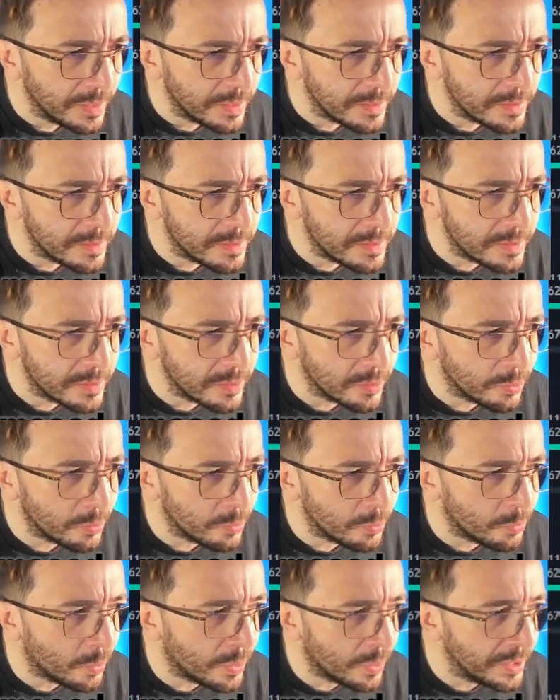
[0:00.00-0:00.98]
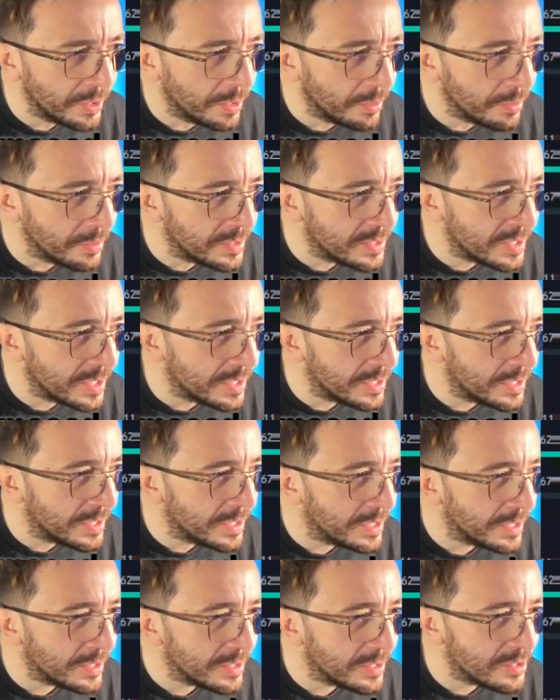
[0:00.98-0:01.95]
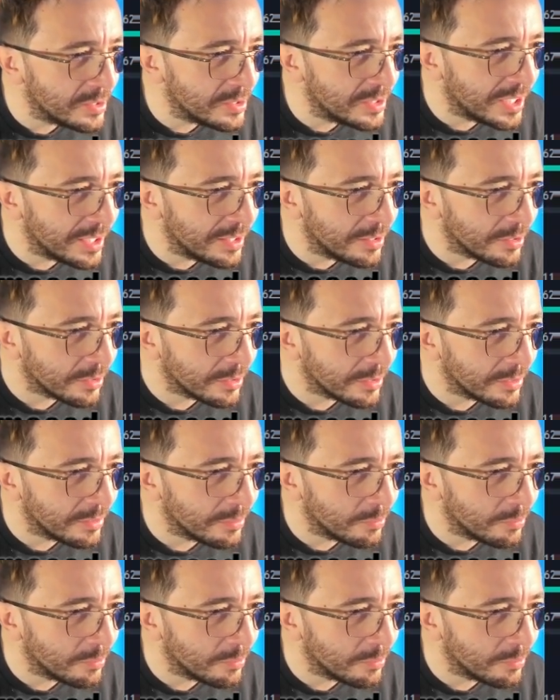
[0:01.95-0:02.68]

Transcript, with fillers: So why are they together?